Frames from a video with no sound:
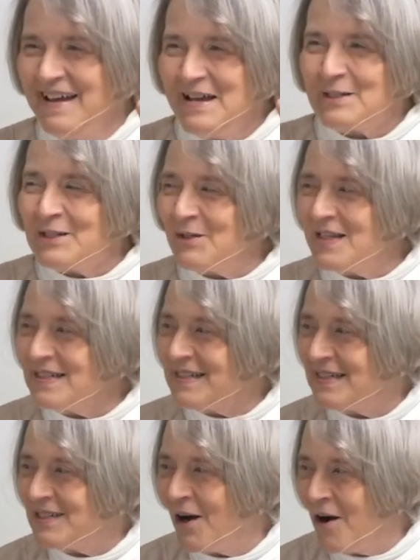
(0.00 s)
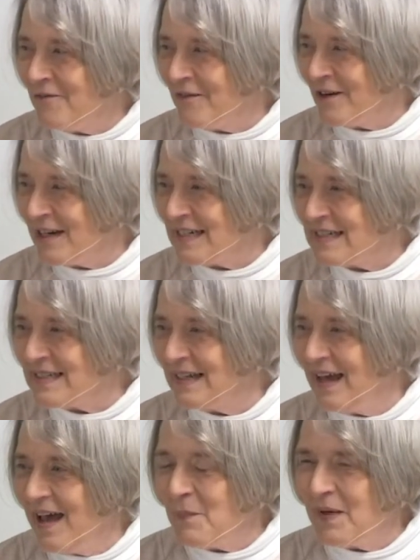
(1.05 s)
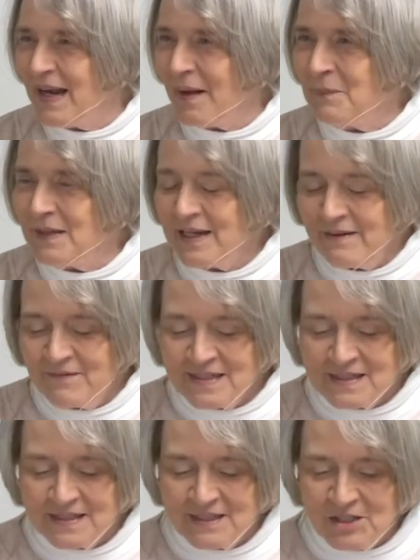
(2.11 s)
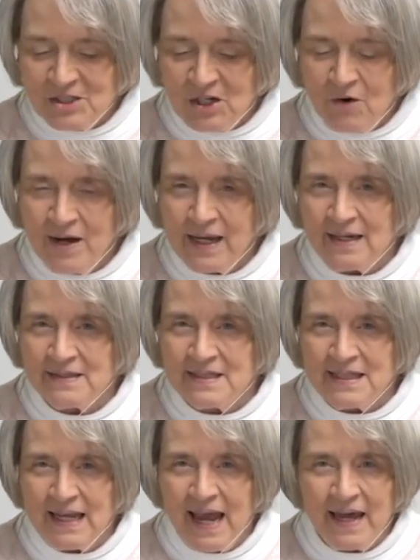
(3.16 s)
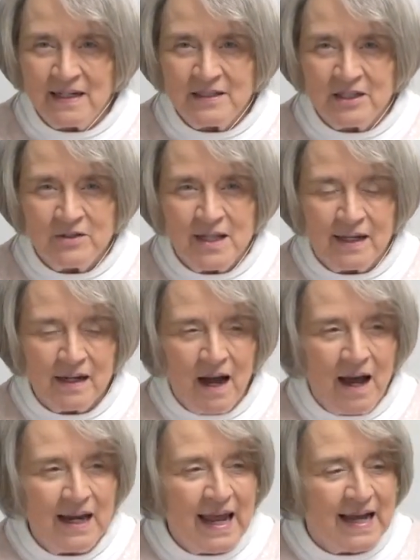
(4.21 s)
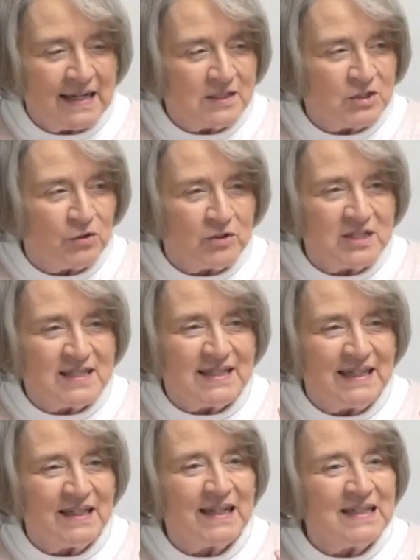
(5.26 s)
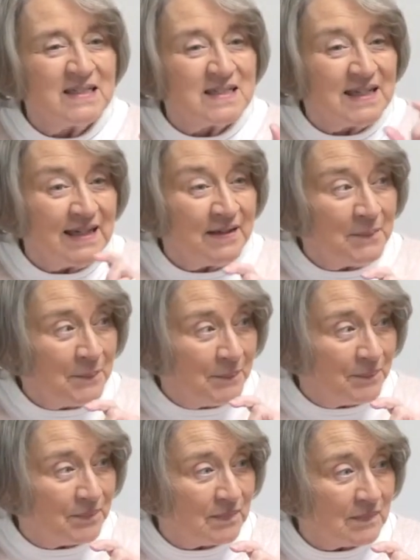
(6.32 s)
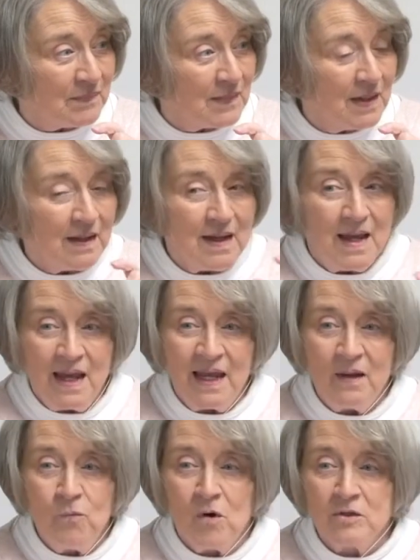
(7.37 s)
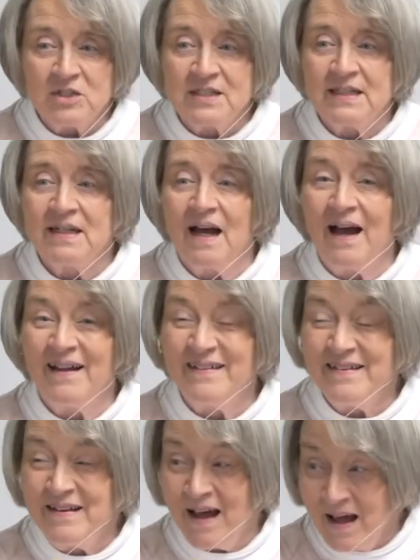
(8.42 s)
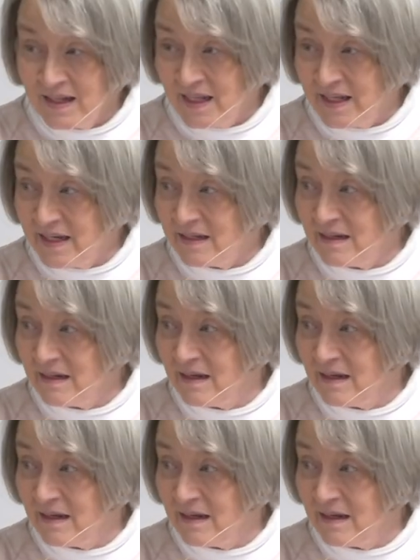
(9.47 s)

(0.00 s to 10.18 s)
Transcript: So this is hard for us. But I believe this is showing us the attitude that God has towards sin against him. He wants it annihilated